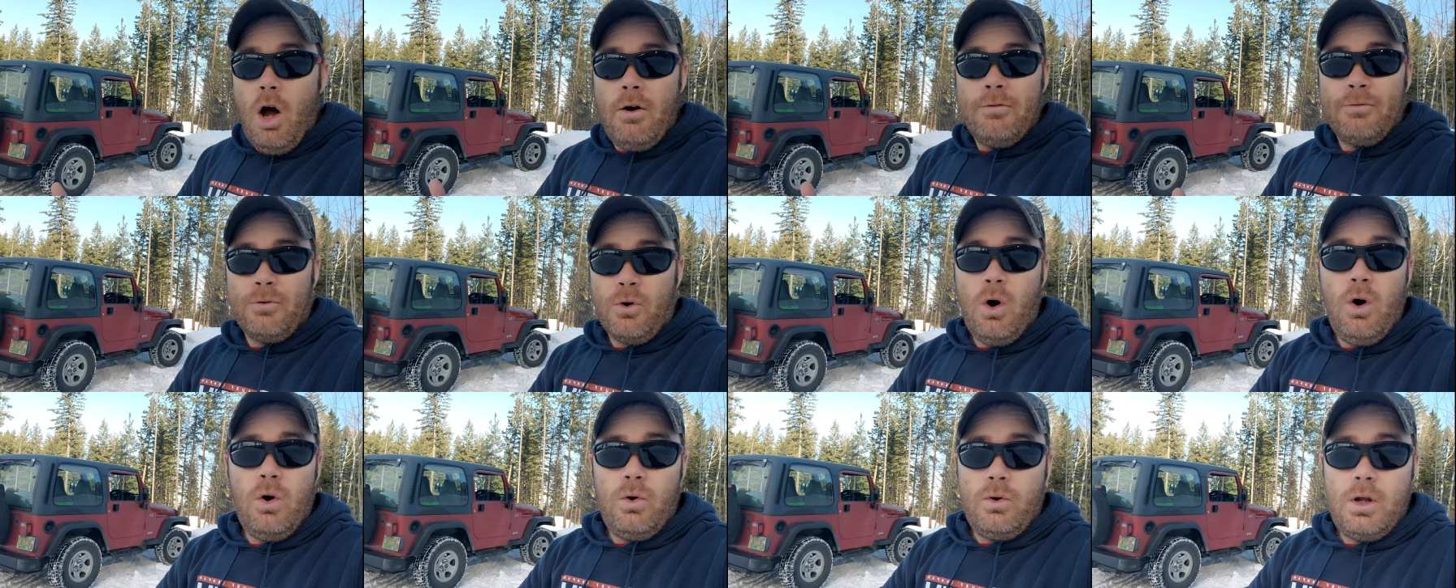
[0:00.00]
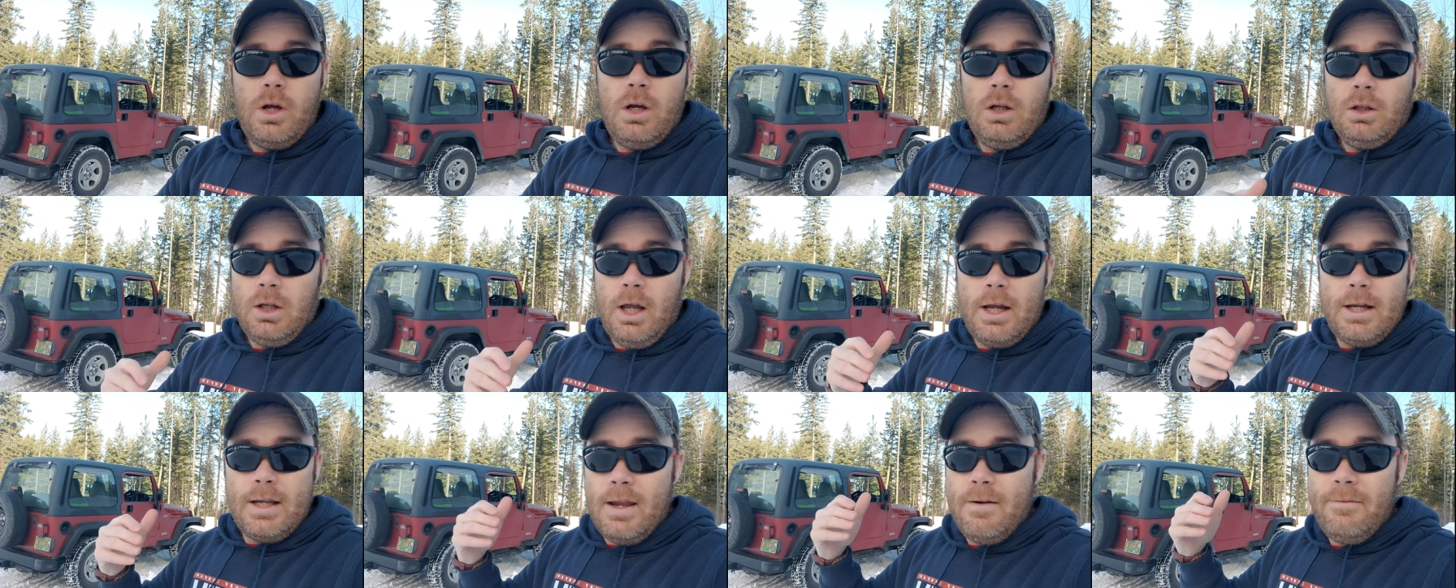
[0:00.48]
off road.
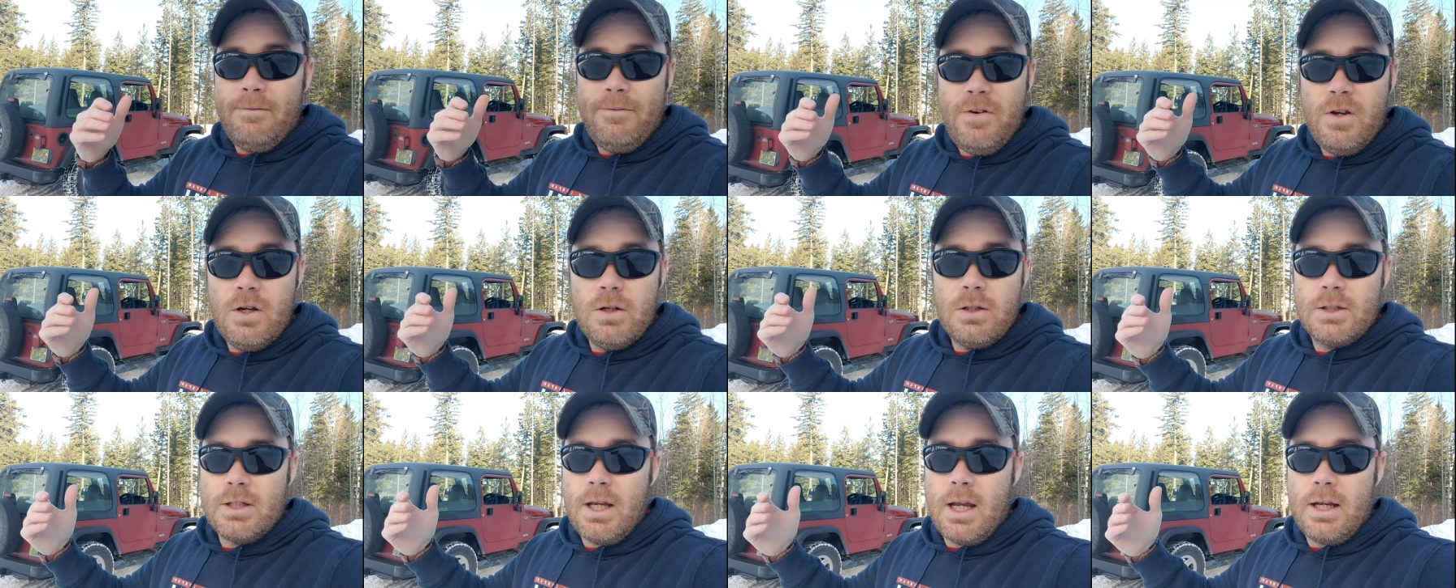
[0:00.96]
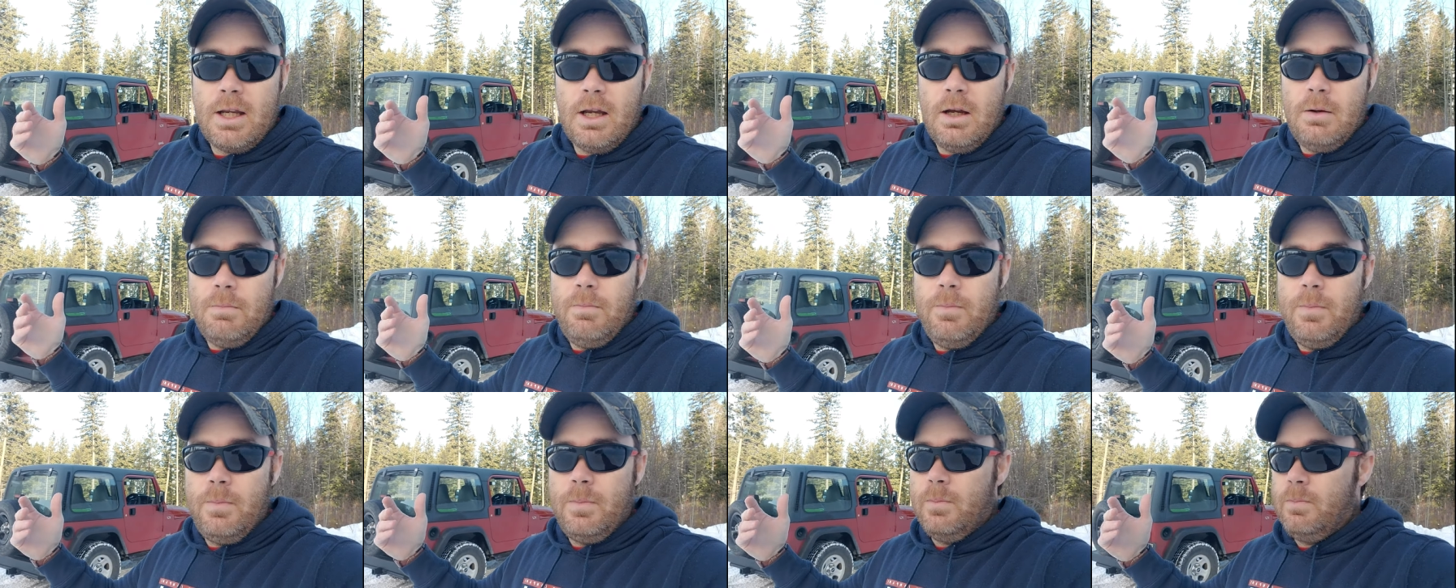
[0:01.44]
Like it feels like a
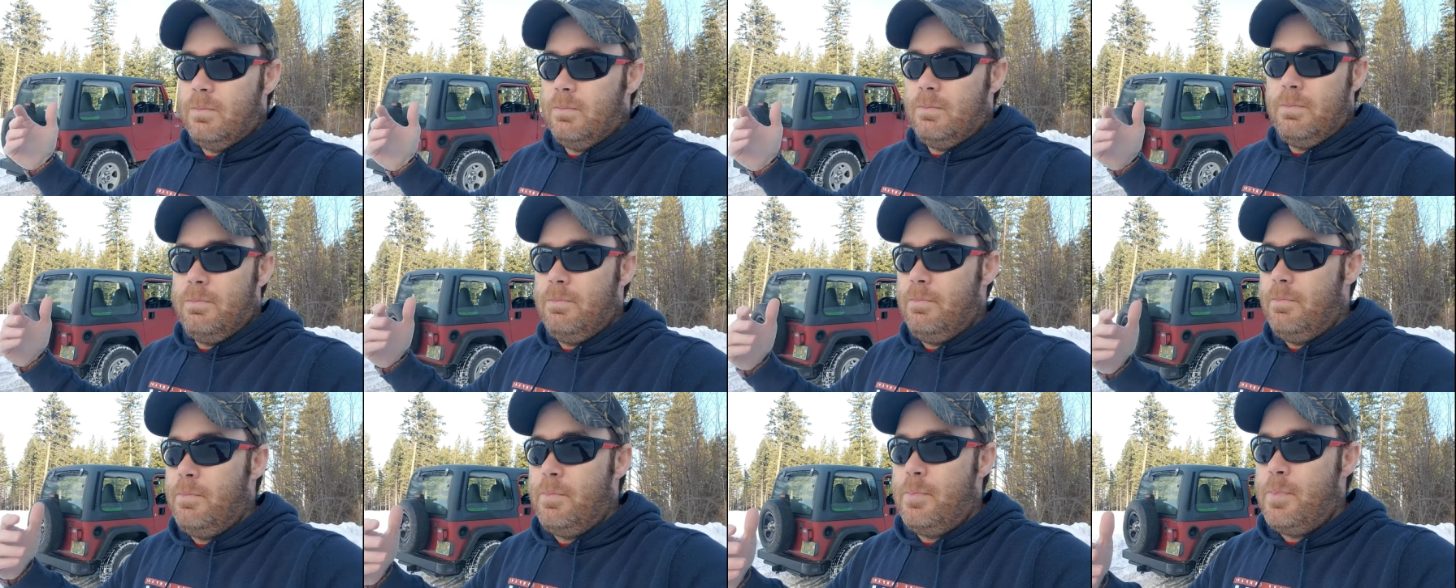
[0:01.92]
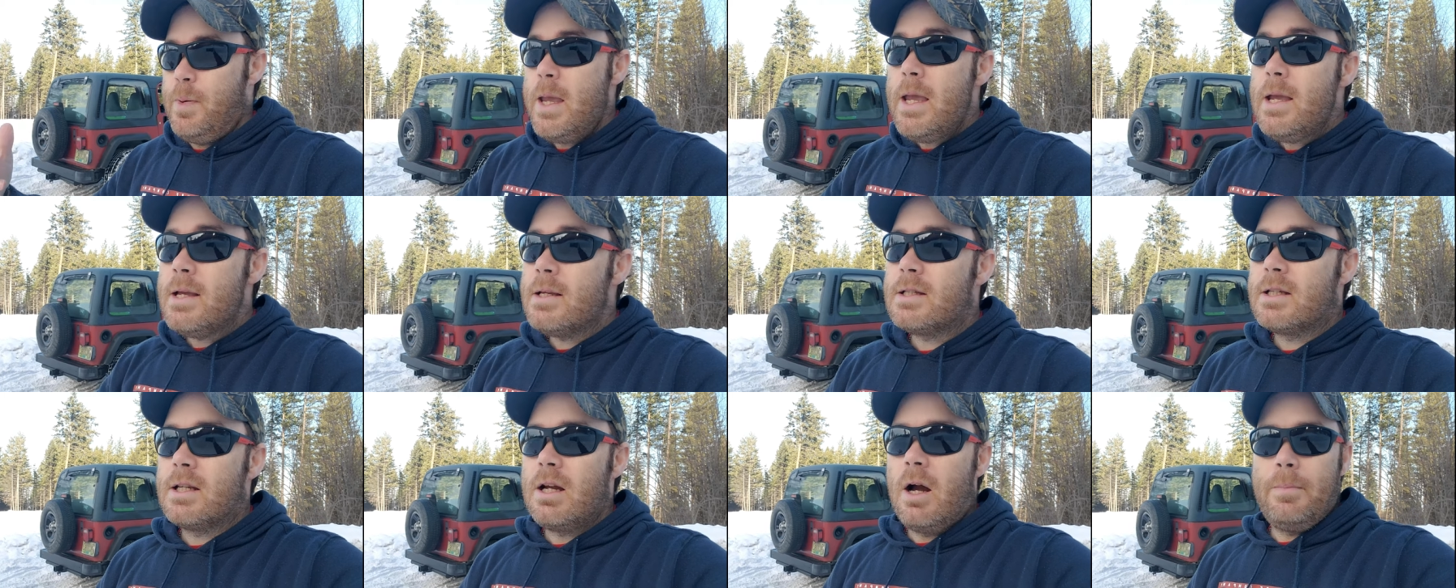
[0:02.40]

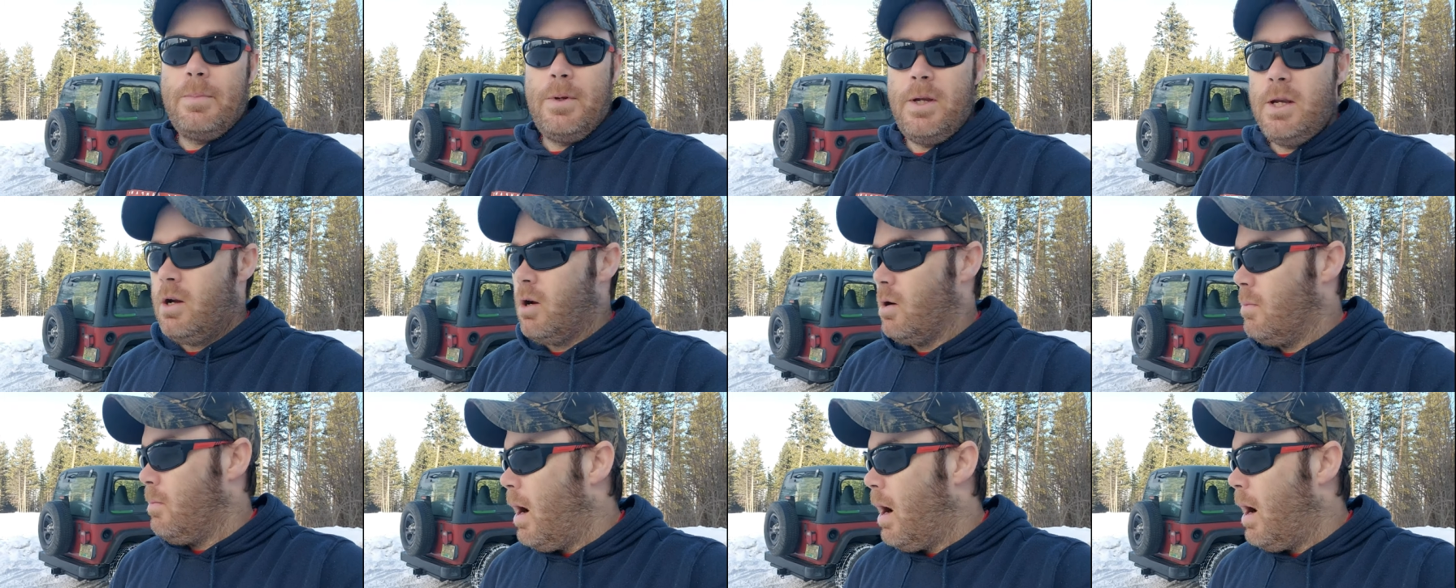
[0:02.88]
beast up here.